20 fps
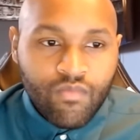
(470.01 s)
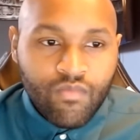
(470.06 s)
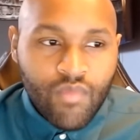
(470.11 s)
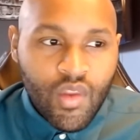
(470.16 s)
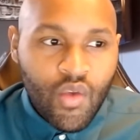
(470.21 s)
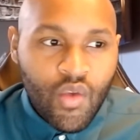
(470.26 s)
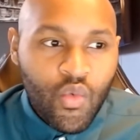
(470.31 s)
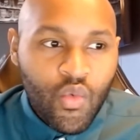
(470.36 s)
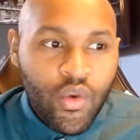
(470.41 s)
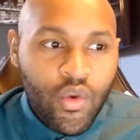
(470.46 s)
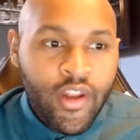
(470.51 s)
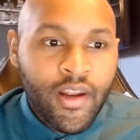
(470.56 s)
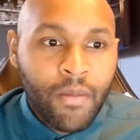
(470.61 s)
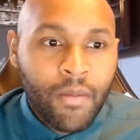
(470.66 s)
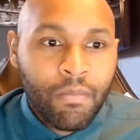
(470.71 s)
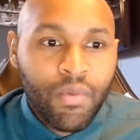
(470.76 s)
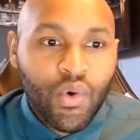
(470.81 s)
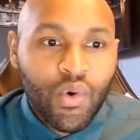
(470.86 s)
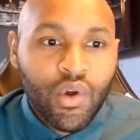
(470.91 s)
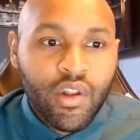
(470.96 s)
we need a
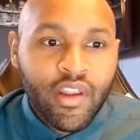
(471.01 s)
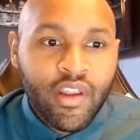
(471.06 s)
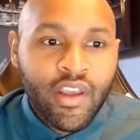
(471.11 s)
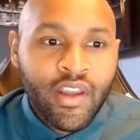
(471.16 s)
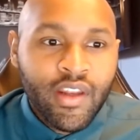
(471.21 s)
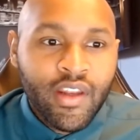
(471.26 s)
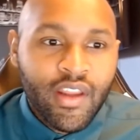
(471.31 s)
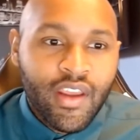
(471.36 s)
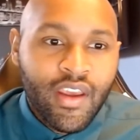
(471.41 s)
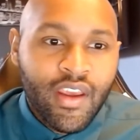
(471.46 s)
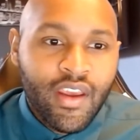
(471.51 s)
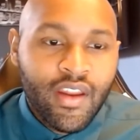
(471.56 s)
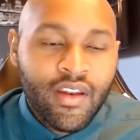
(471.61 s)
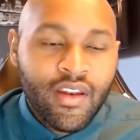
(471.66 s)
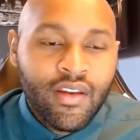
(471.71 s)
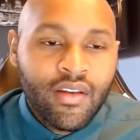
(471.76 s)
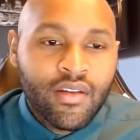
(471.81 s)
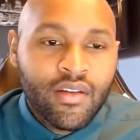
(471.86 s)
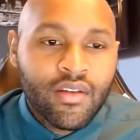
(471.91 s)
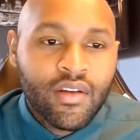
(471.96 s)
Boolean in
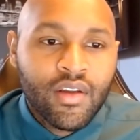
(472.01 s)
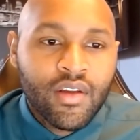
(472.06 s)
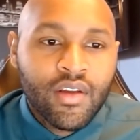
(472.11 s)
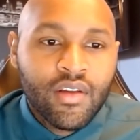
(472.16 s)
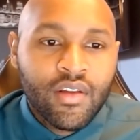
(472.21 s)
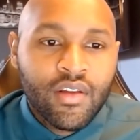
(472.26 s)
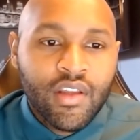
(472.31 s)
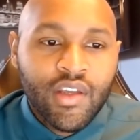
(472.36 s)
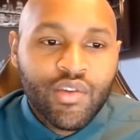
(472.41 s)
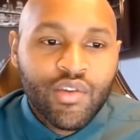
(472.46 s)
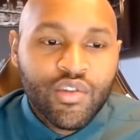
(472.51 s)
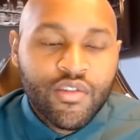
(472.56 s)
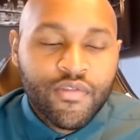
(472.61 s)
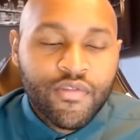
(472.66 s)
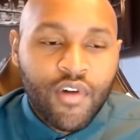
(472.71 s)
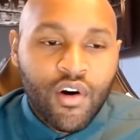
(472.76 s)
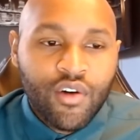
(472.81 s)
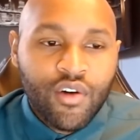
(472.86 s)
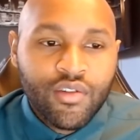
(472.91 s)
equals false.